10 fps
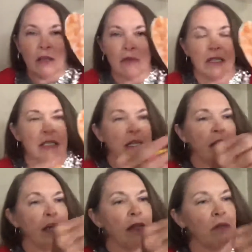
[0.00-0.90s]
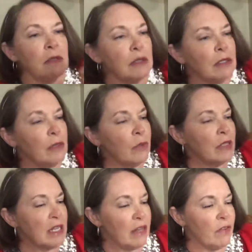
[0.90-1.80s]
let's get yellow. Oh, we'll
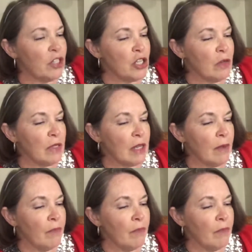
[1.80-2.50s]
see if it shows up.